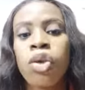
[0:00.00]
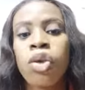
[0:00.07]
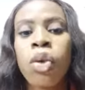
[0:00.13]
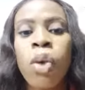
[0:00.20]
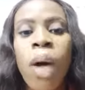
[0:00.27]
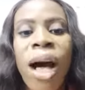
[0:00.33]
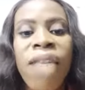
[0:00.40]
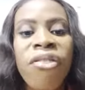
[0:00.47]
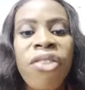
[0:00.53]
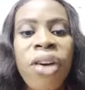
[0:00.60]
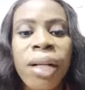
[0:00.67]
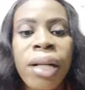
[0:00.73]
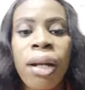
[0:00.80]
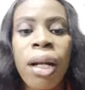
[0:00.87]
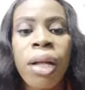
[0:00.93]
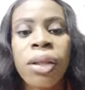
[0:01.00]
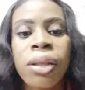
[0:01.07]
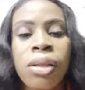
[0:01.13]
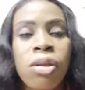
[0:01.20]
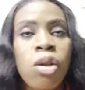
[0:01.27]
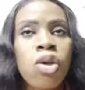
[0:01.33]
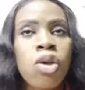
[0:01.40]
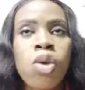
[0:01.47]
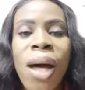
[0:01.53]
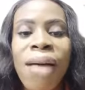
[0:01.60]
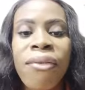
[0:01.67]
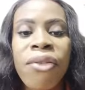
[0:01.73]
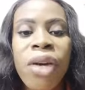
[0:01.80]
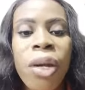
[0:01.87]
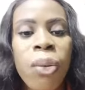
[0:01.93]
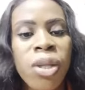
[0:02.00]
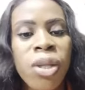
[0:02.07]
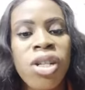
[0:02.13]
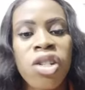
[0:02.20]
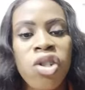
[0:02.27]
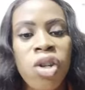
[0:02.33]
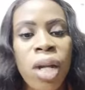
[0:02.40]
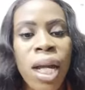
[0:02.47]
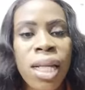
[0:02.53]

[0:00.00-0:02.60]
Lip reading: to avoid losses or to avoid rejection,